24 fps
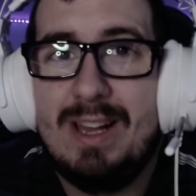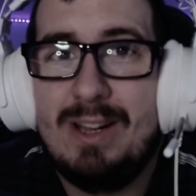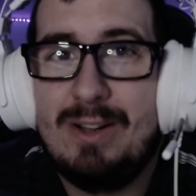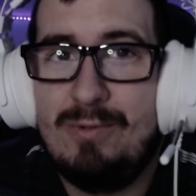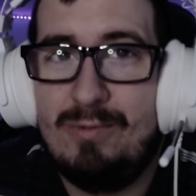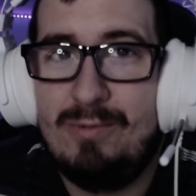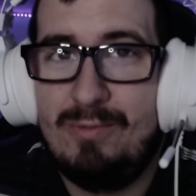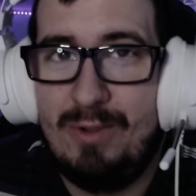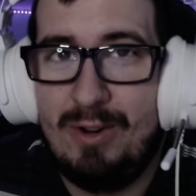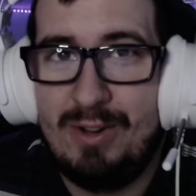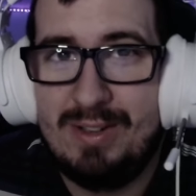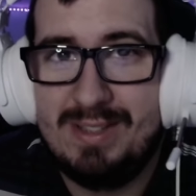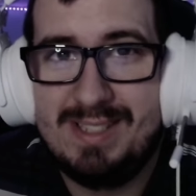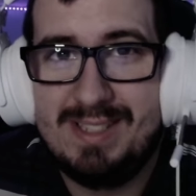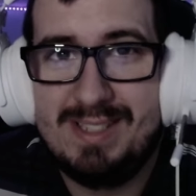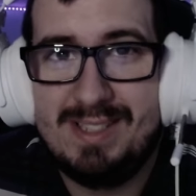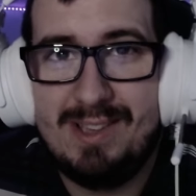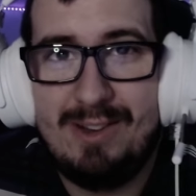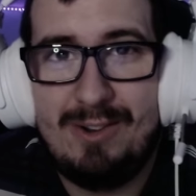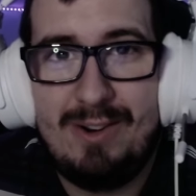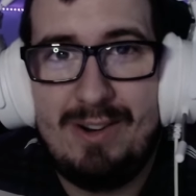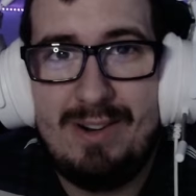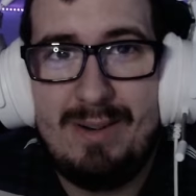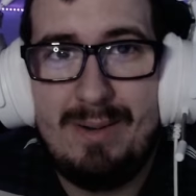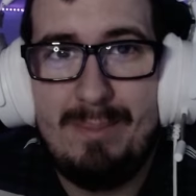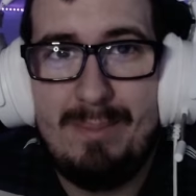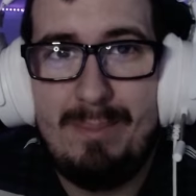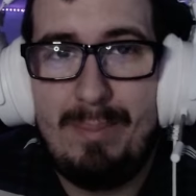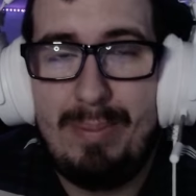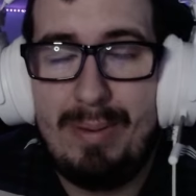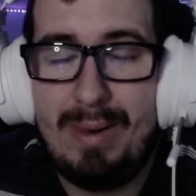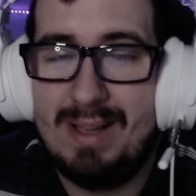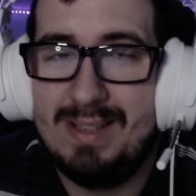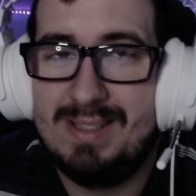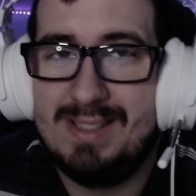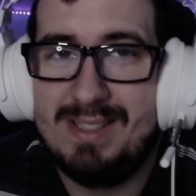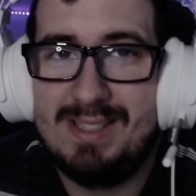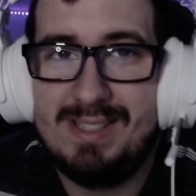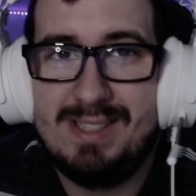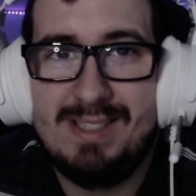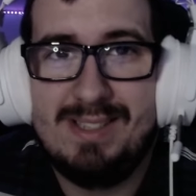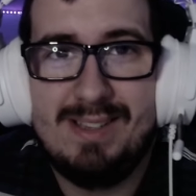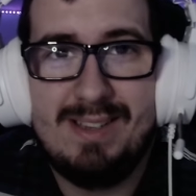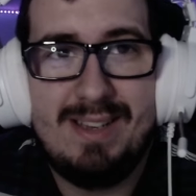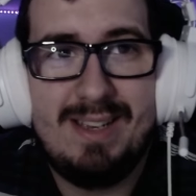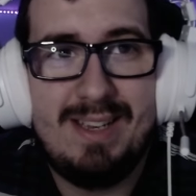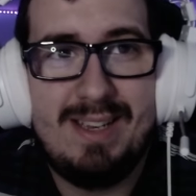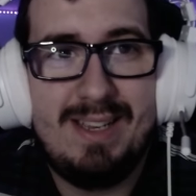cross or plus
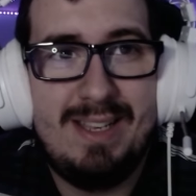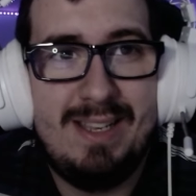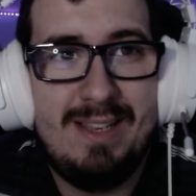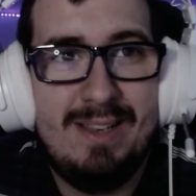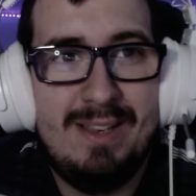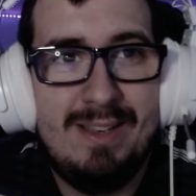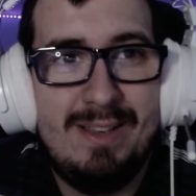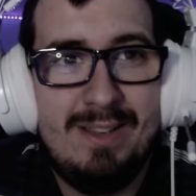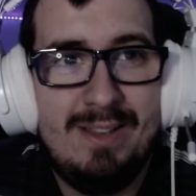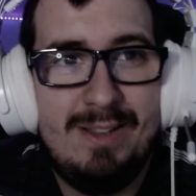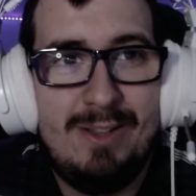in